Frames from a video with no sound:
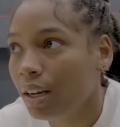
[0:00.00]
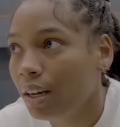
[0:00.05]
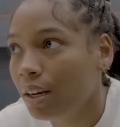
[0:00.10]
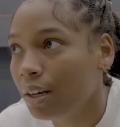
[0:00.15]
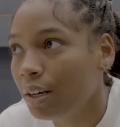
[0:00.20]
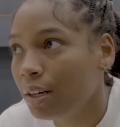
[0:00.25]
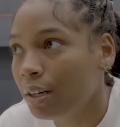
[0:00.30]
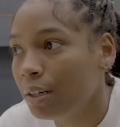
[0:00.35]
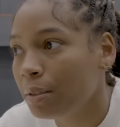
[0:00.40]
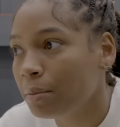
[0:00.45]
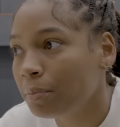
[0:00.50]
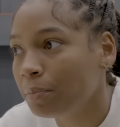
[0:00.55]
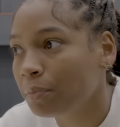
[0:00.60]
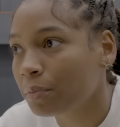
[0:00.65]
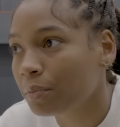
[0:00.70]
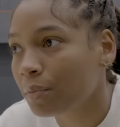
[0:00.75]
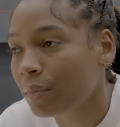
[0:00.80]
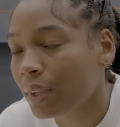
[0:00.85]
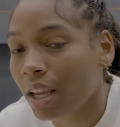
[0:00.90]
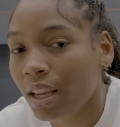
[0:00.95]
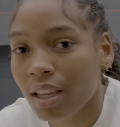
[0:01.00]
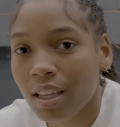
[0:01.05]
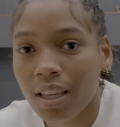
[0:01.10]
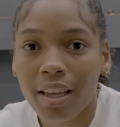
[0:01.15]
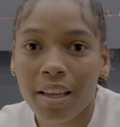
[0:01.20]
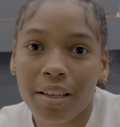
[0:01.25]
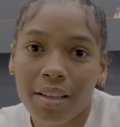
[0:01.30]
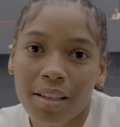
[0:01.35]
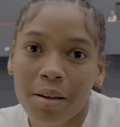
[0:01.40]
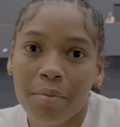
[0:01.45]
And
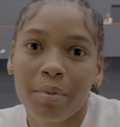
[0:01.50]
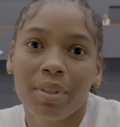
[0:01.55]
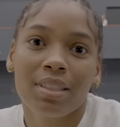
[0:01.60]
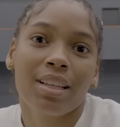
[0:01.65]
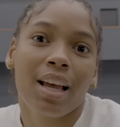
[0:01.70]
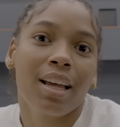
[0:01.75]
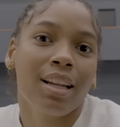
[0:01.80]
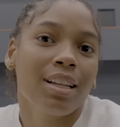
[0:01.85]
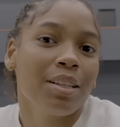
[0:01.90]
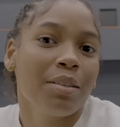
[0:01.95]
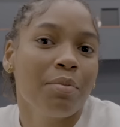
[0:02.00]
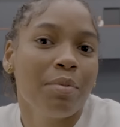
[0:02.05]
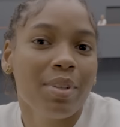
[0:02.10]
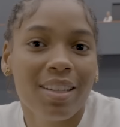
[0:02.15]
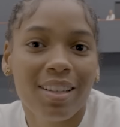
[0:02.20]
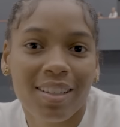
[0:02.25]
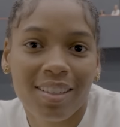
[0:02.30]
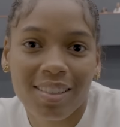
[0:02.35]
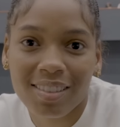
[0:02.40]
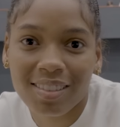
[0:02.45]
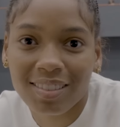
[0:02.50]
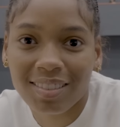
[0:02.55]
yeah, I'm excited to be here.